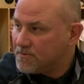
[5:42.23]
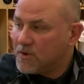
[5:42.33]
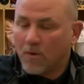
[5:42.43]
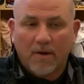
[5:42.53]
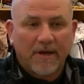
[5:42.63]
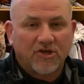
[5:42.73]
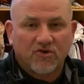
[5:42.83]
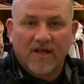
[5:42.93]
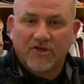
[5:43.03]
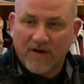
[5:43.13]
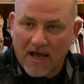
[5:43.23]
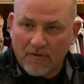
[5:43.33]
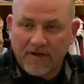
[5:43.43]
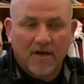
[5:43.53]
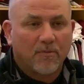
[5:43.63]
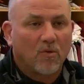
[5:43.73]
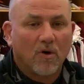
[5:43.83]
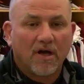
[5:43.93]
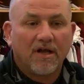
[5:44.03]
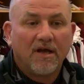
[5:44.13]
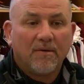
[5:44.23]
You want to make sure that you're healthy, number one.